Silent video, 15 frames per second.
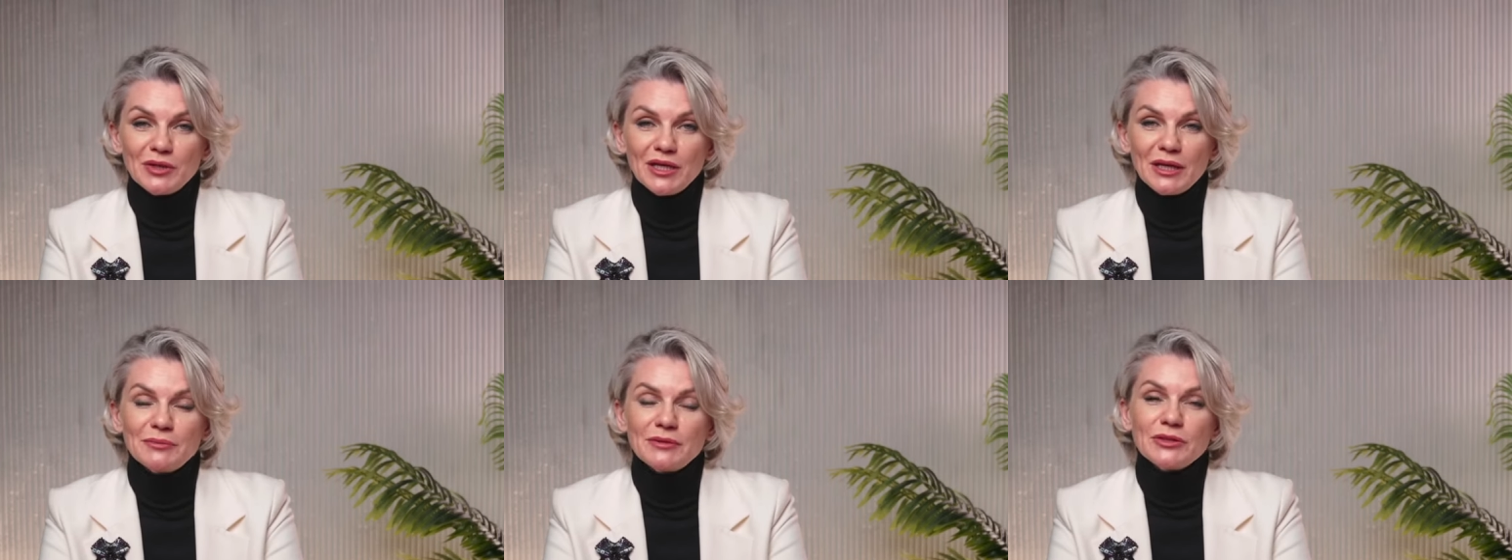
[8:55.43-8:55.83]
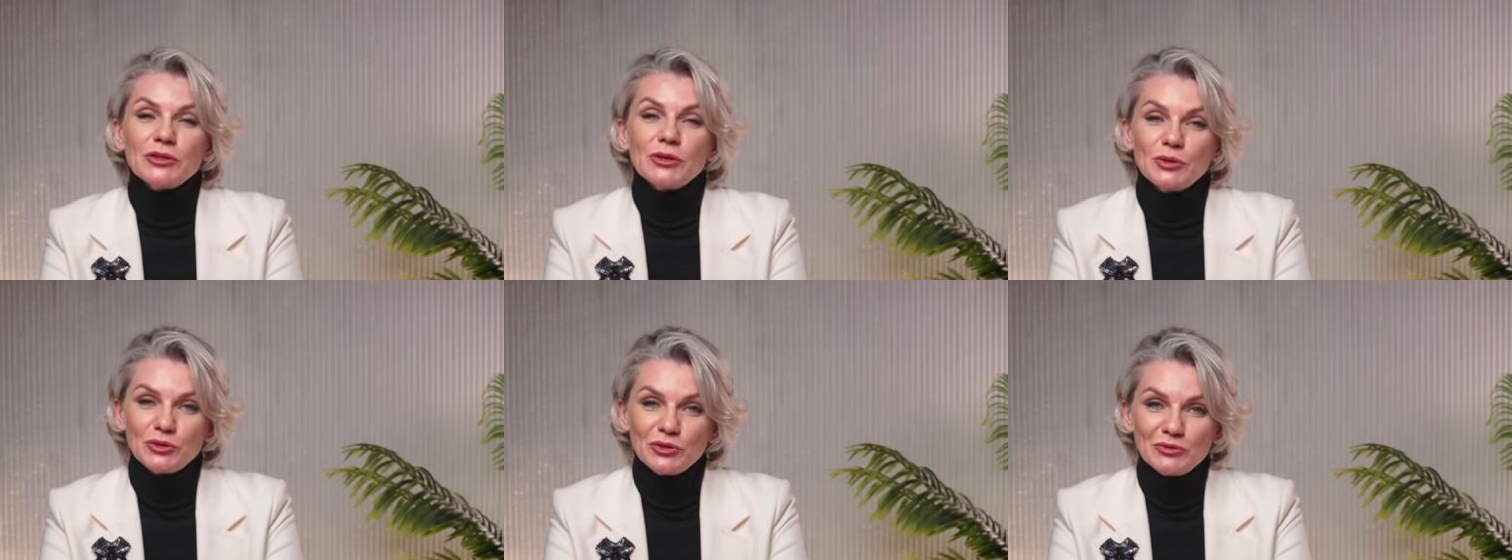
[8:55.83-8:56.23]
have a
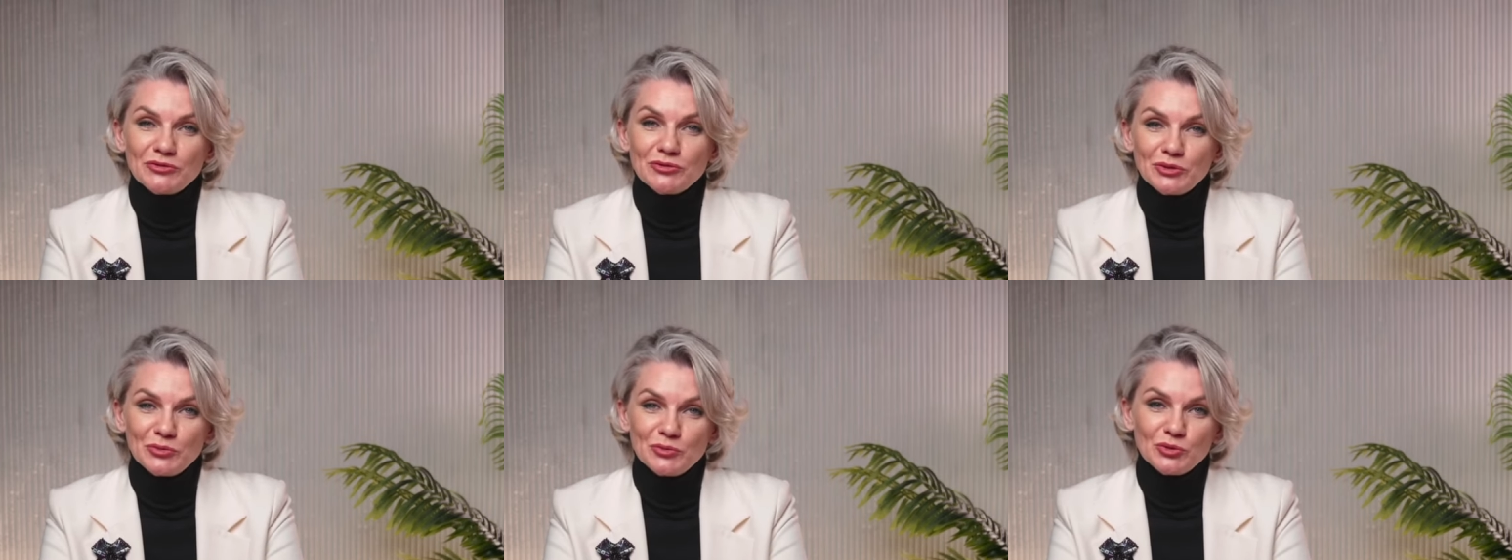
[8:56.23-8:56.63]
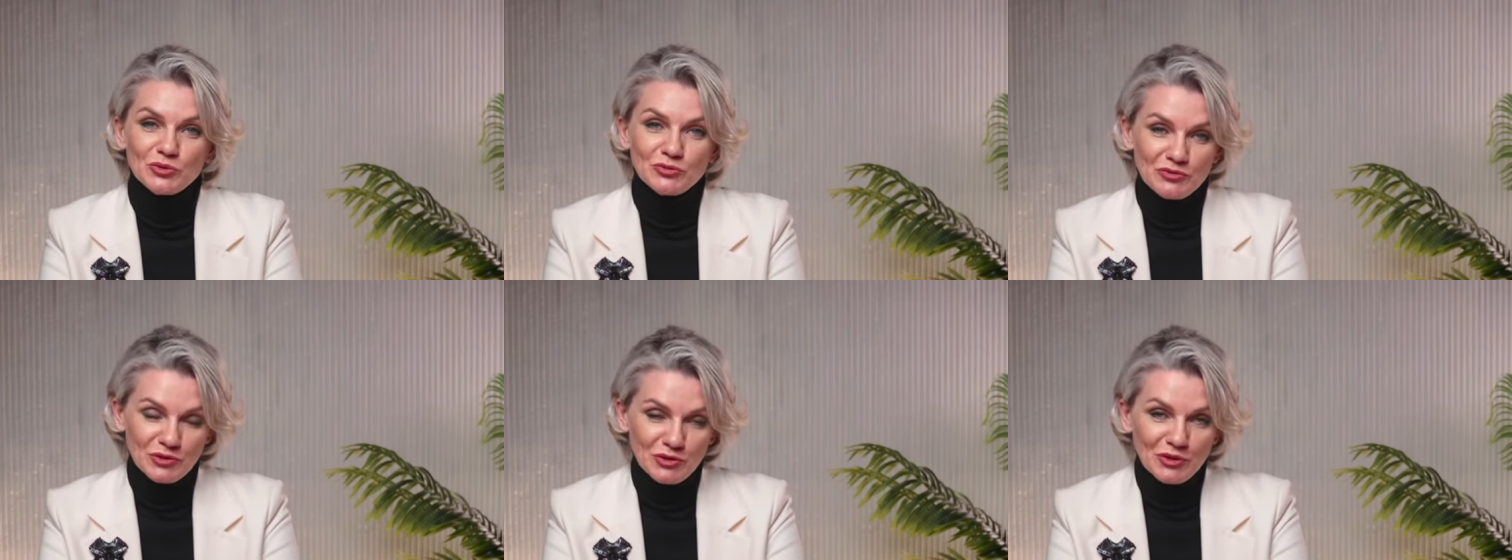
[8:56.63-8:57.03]
zone of
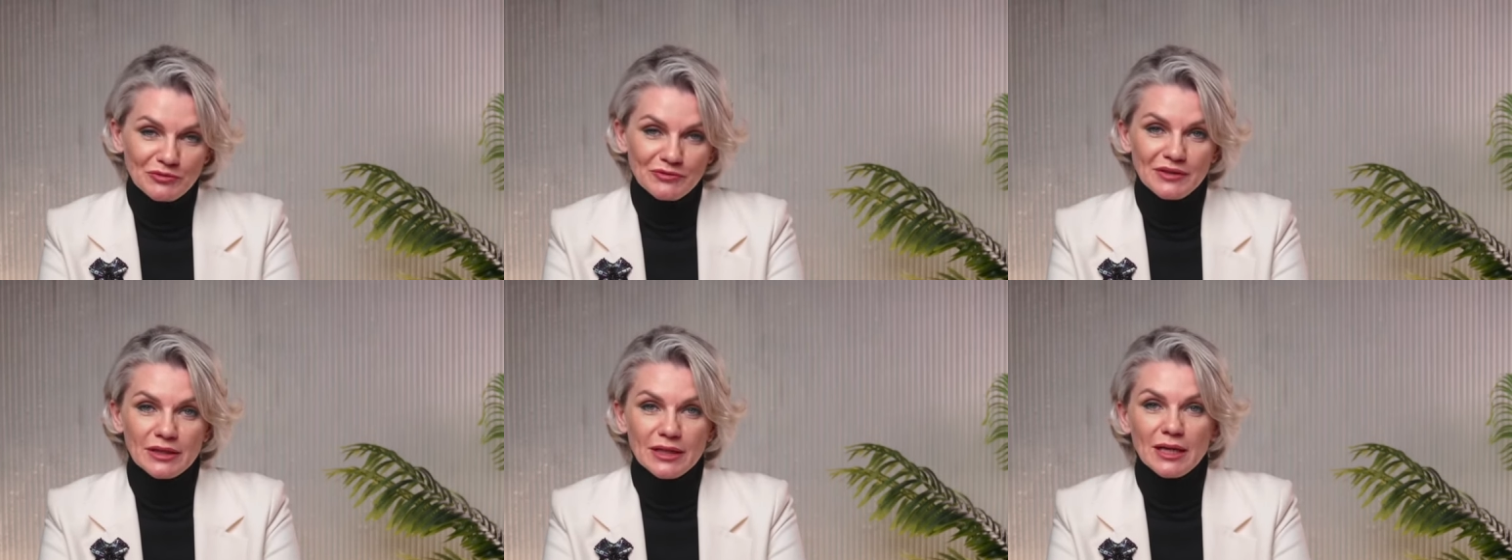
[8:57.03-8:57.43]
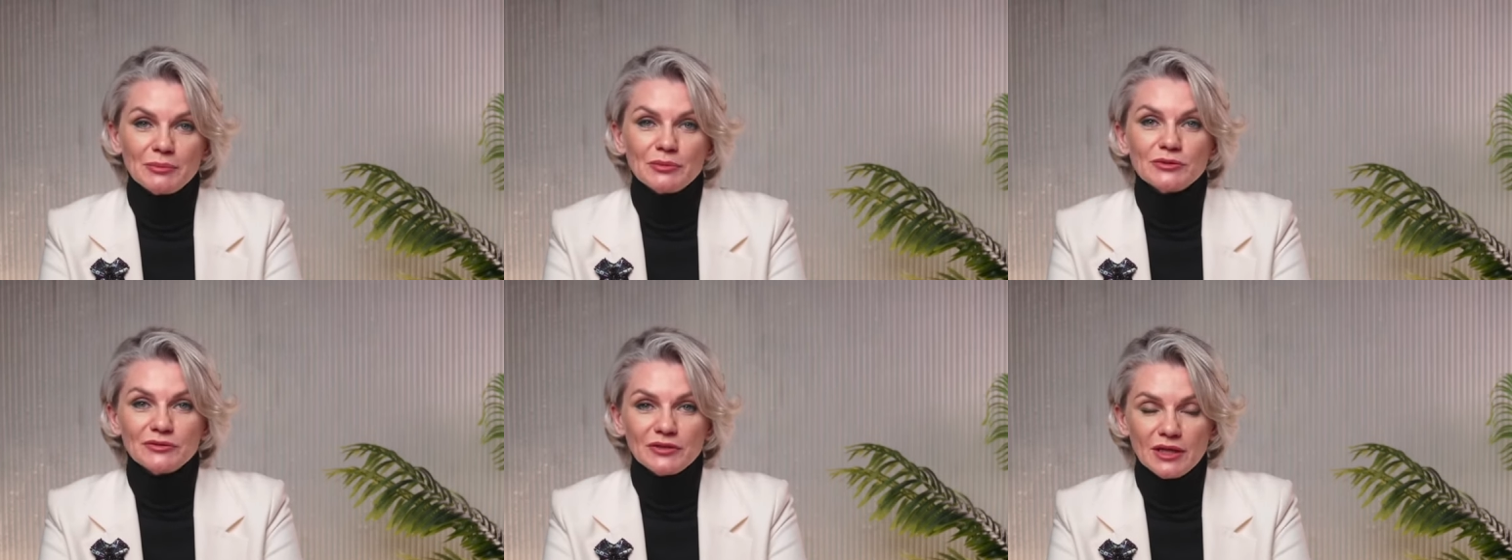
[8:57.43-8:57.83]
removal of the
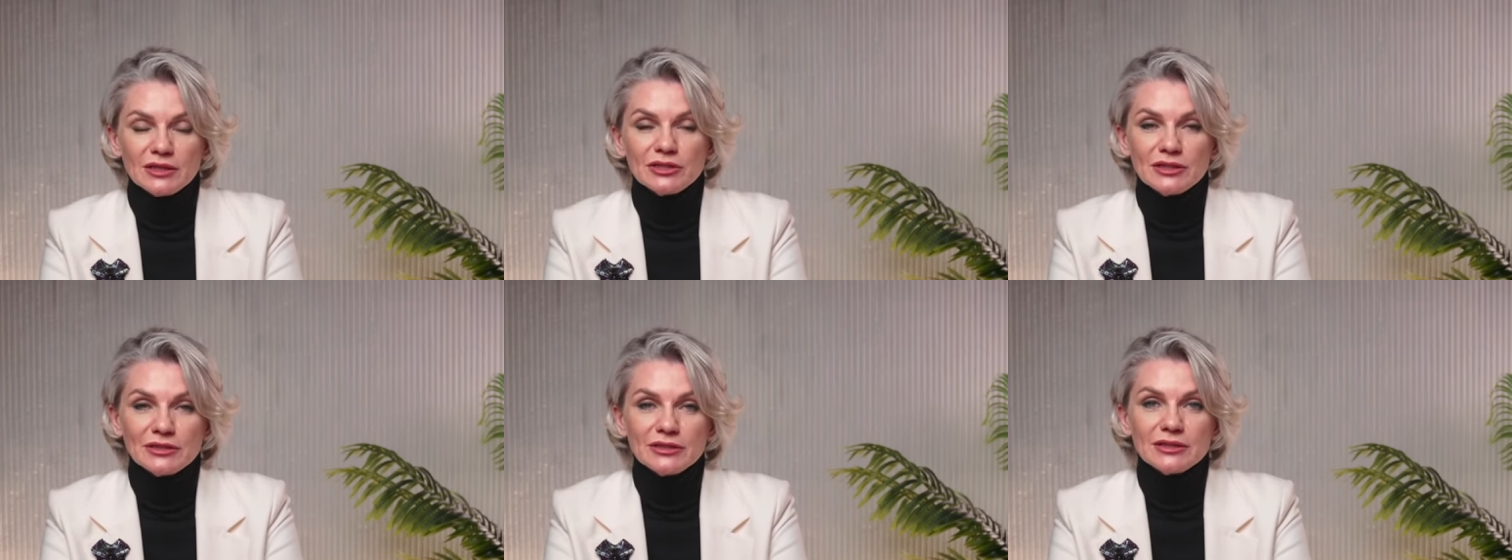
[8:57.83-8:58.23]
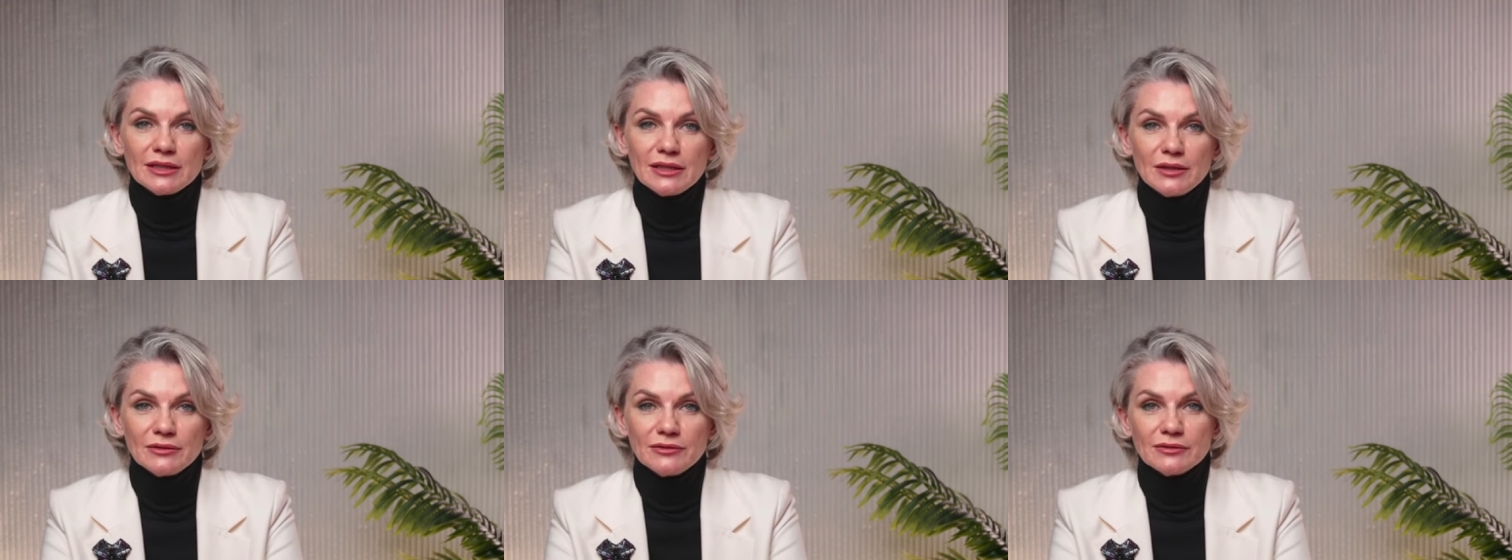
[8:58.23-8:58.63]
camouflage
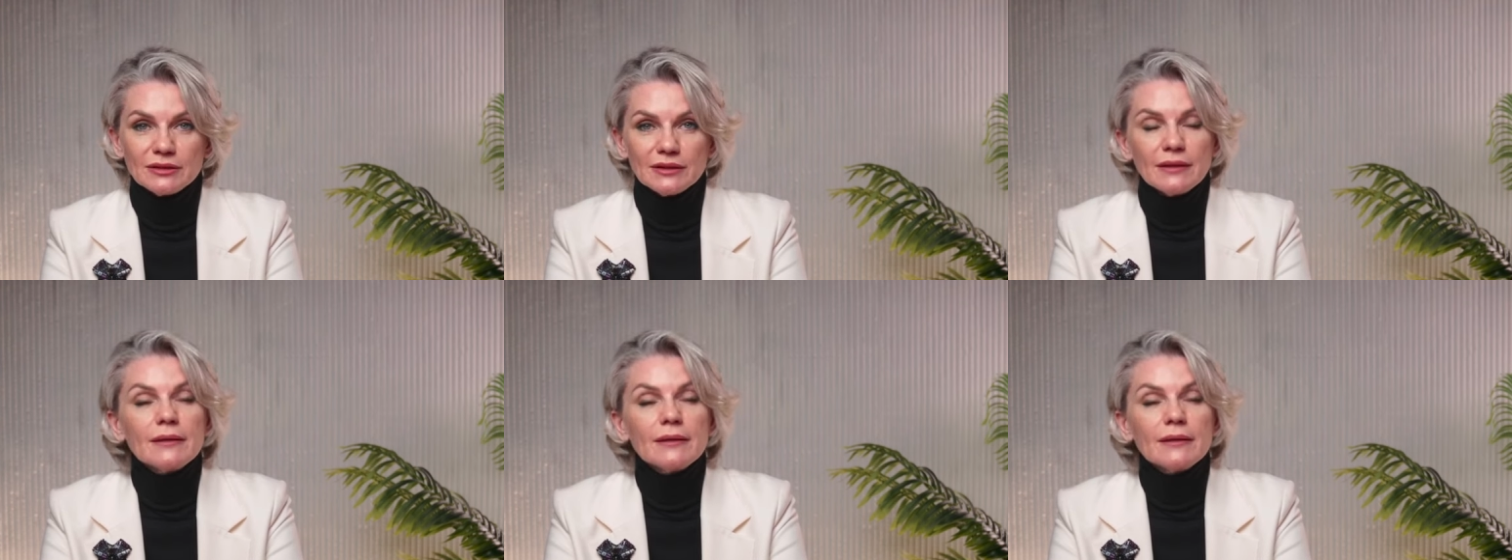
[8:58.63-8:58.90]
itself.